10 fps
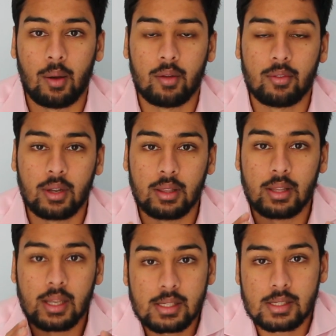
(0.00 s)
However,
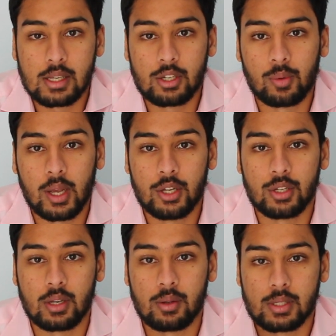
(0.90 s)
in this
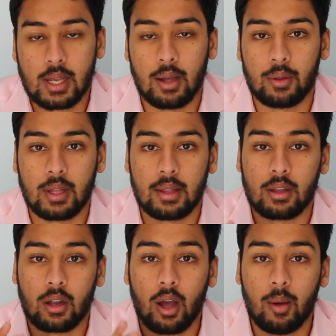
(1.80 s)
situation, it was held
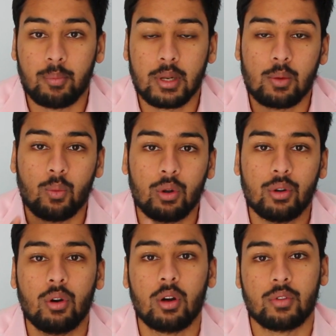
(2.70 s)
that the company
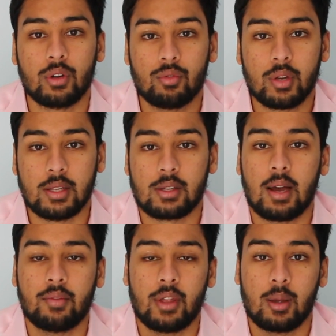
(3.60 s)
would not have
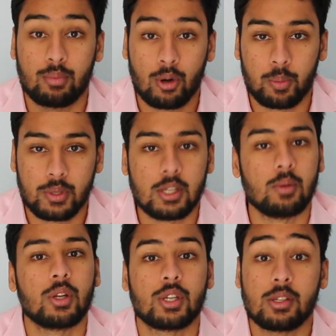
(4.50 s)
agreed to have their
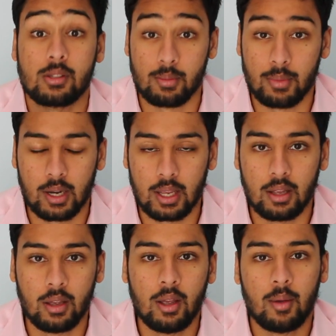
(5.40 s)
property, which is the
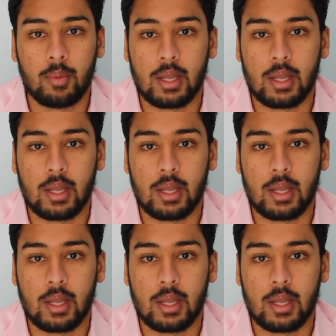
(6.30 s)
money,